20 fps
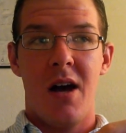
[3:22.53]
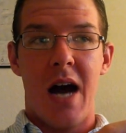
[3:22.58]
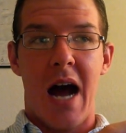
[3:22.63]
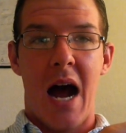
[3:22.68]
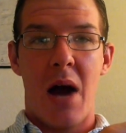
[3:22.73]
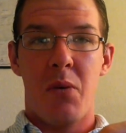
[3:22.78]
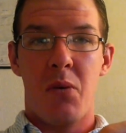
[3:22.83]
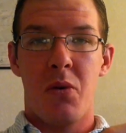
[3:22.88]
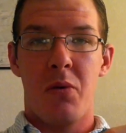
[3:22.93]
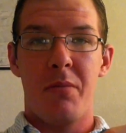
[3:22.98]

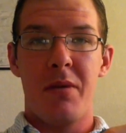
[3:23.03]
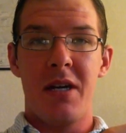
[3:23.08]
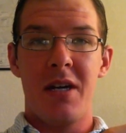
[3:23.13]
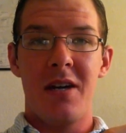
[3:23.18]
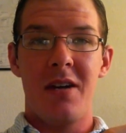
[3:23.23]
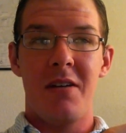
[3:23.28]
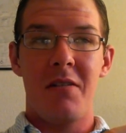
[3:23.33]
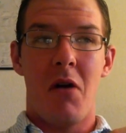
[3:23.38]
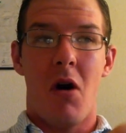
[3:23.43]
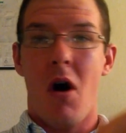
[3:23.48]
I will
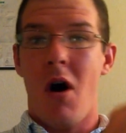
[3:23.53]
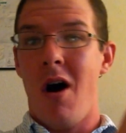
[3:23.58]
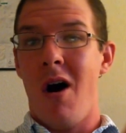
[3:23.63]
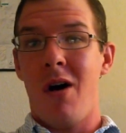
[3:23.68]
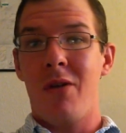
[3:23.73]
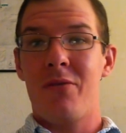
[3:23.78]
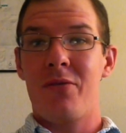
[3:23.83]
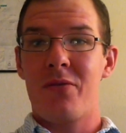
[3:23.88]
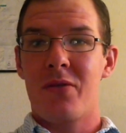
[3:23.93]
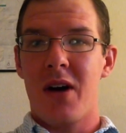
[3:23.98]
be
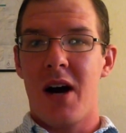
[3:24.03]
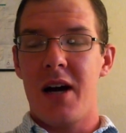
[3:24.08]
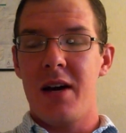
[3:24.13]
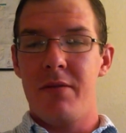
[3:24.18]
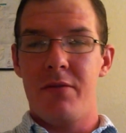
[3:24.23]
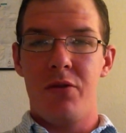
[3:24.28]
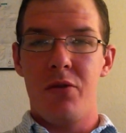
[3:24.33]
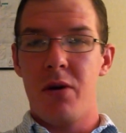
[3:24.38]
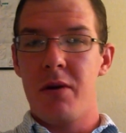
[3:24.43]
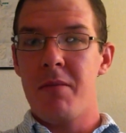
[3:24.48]
off kind
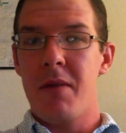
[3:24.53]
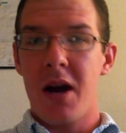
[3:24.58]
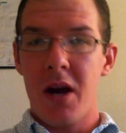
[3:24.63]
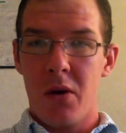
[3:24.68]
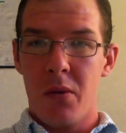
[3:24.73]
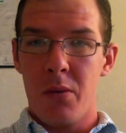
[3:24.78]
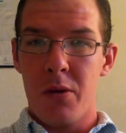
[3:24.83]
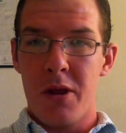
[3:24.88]
of doing my own